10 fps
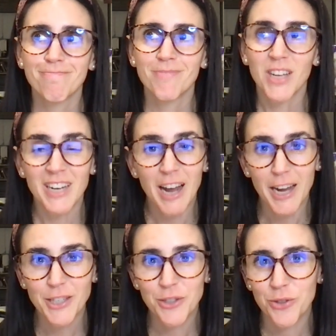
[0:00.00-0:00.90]
can
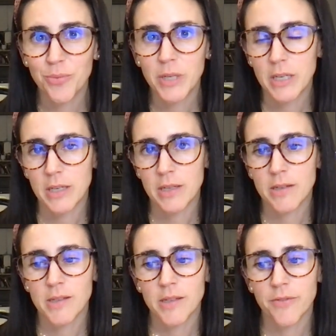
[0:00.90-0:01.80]
guide you.
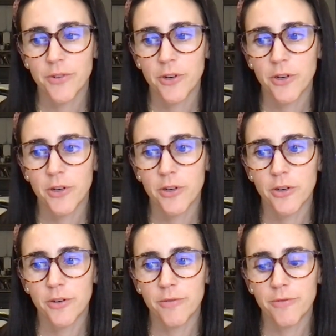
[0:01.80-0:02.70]
Because
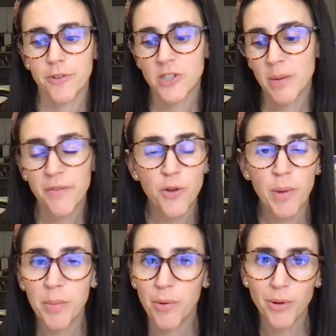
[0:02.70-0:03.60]
for some of you, it
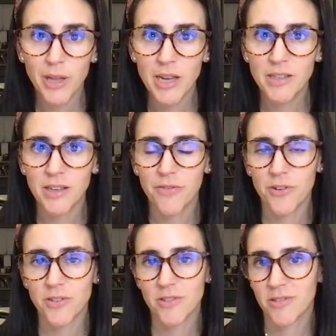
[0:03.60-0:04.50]
might be really easy.
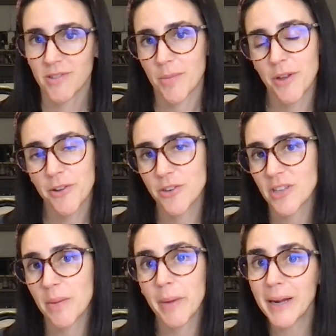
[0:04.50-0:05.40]
For some others,
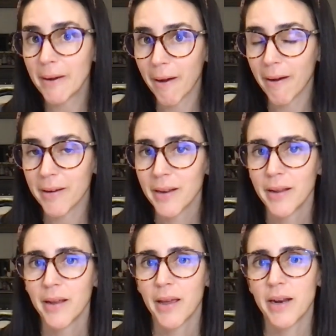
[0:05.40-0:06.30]
it might not.
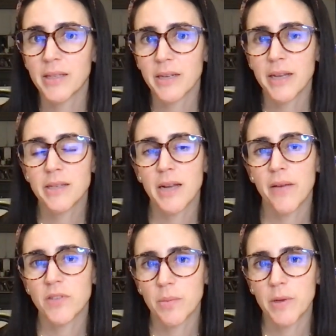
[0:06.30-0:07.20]
And it's nice to
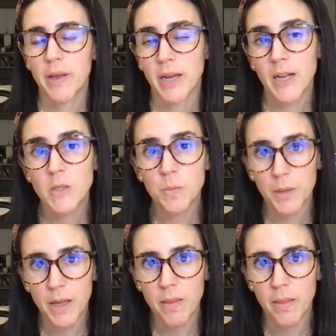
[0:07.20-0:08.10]
have somebody that can
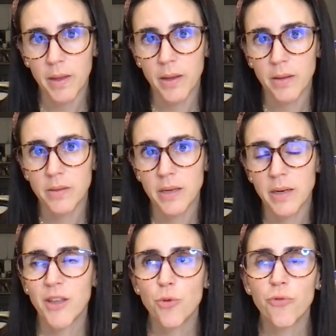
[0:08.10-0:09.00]
explain things
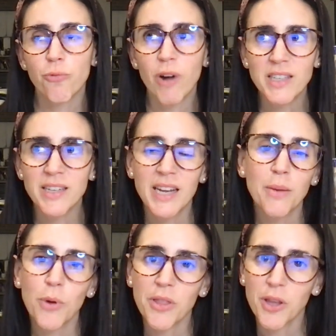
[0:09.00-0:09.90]
and that you resonate
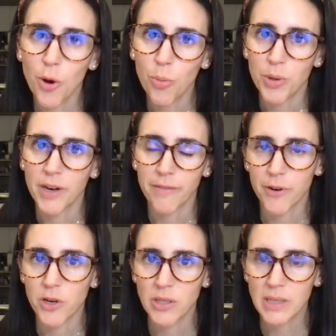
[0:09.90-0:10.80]
with the opening
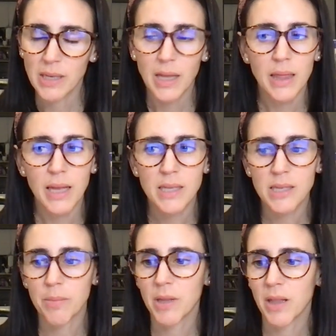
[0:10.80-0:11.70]
verse. Because I think that's
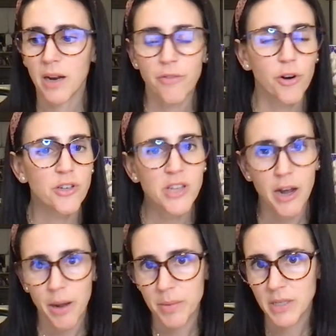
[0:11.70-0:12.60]
something that I've heard
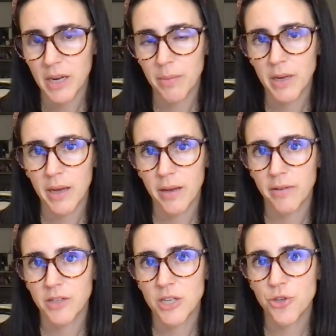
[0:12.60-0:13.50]
time and time
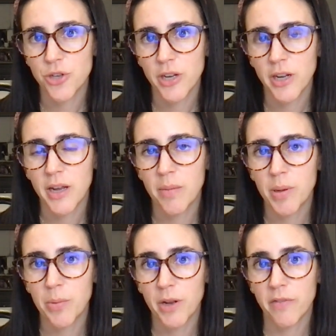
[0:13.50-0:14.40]
again teaching, and
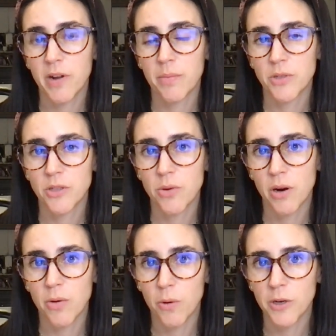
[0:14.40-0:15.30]
people that have come to do
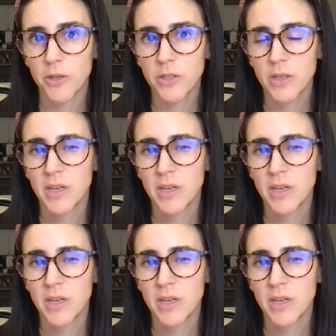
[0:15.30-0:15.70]
our course